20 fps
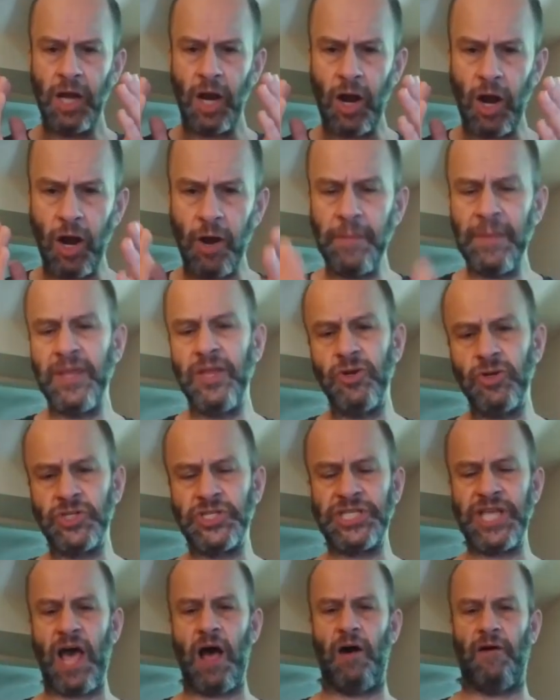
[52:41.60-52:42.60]
harming
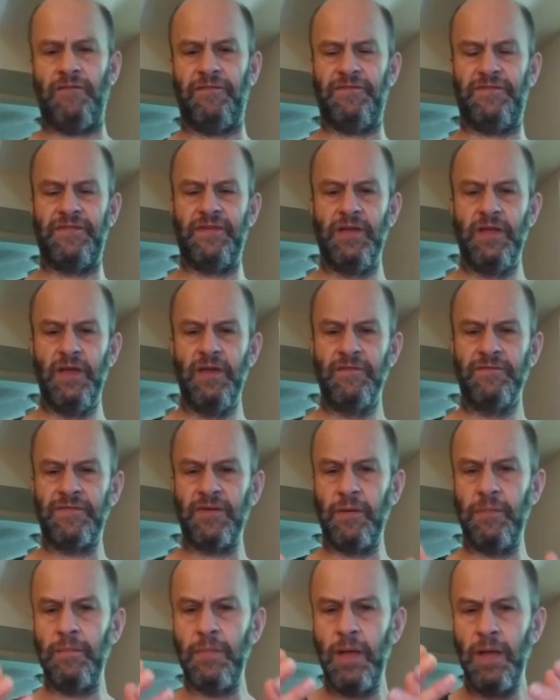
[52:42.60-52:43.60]
yourself,
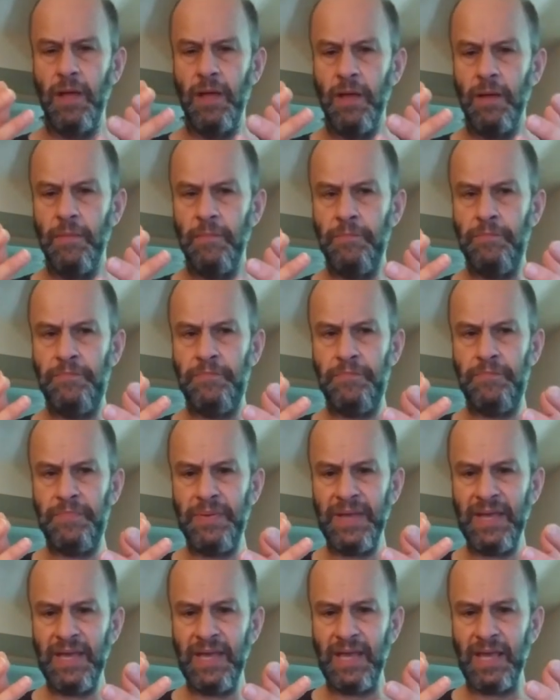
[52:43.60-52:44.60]
from
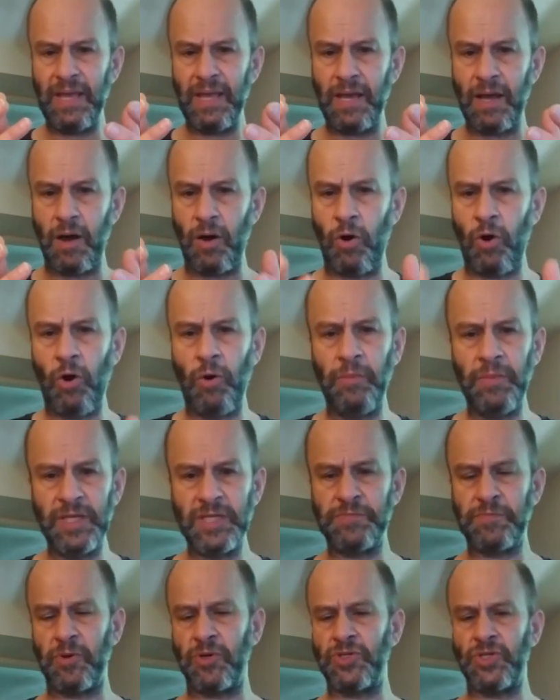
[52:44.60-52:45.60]
being a
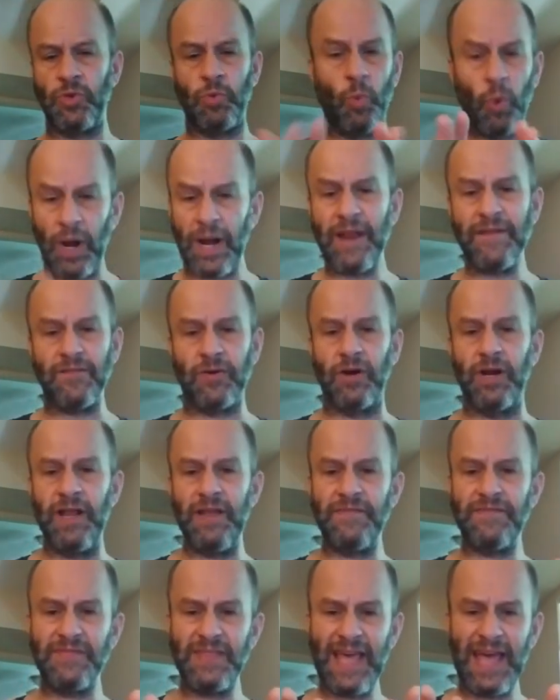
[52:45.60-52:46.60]
homeless person, whatever,
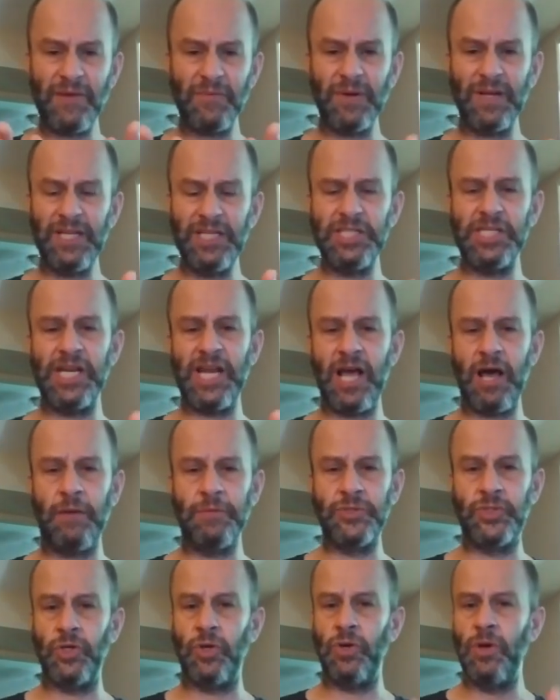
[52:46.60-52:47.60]
if that religion
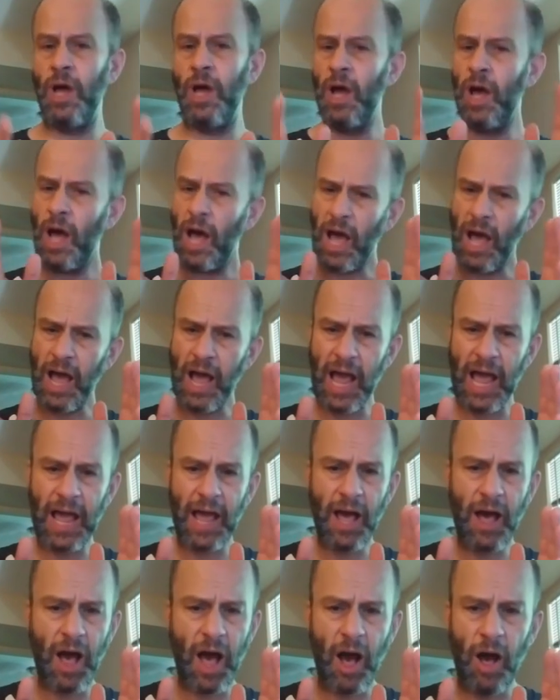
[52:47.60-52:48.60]
helps you,
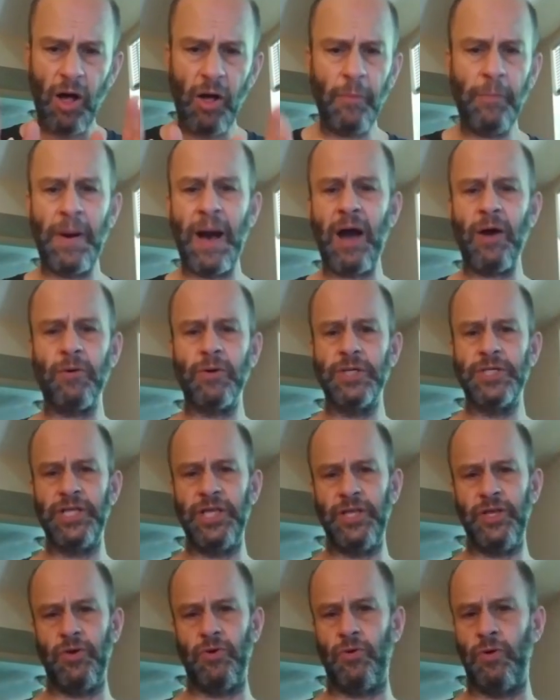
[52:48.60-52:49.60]
all power to
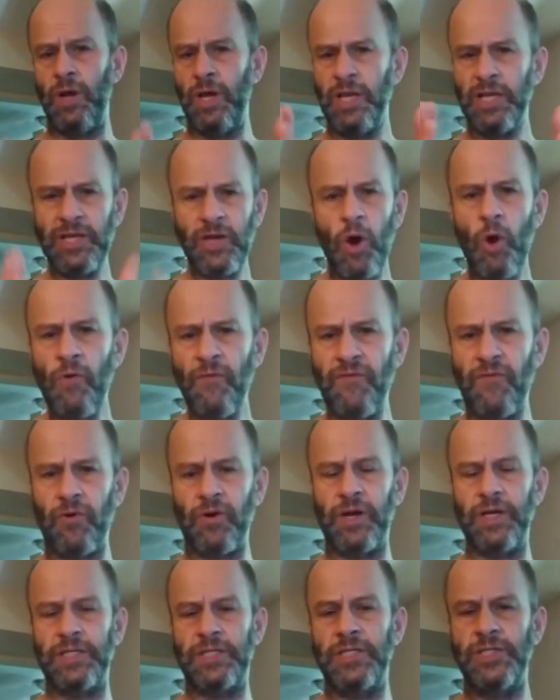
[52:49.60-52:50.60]
you. Go
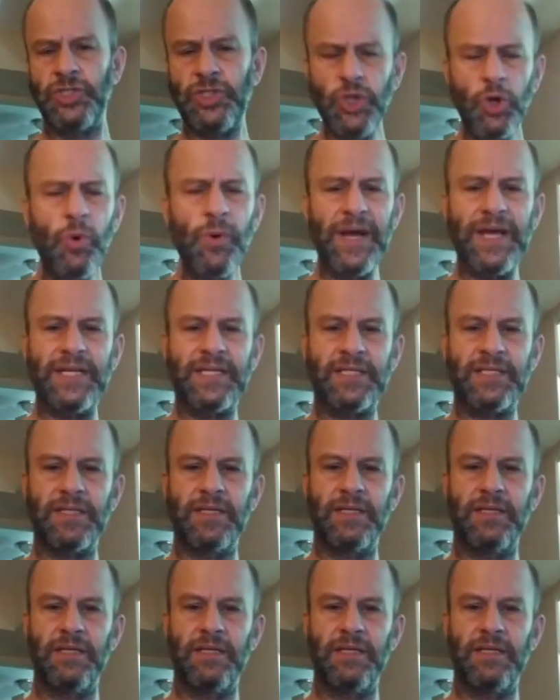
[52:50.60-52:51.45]
for it. Do it.